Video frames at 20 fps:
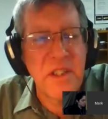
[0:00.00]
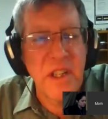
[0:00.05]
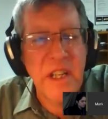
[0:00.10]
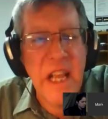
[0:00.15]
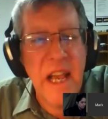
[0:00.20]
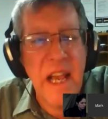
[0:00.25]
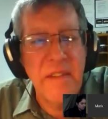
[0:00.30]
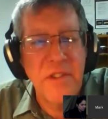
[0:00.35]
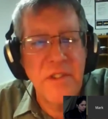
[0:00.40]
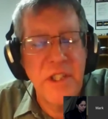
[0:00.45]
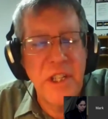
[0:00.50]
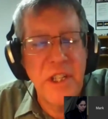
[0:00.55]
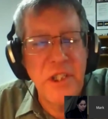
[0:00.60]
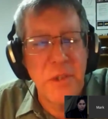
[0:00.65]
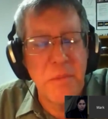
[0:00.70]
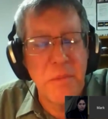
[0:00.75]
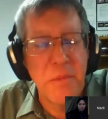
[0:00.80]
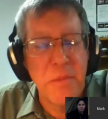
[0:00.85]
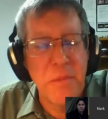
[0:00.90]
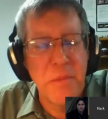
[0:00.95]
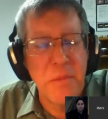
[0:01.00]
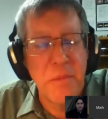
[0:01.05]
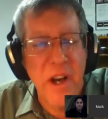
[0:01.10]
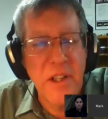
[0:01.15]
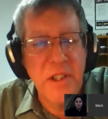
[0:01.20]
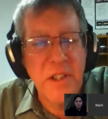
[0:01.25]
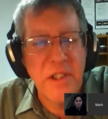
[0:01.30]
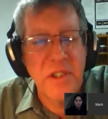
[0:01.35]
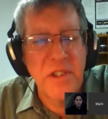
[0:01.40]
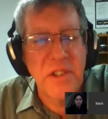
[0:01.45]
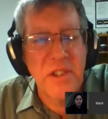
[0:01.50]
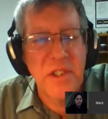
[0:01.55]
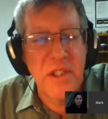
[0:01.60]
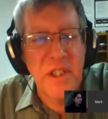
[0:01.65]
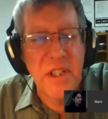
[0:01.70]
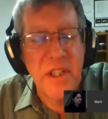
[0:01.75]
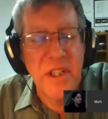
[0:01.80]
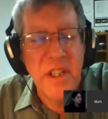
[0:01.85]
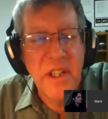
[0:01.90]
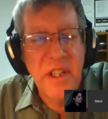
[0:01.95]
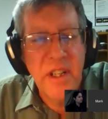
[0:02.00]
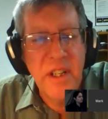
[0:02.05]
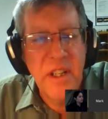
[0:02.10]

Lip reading: cavitation provides is that,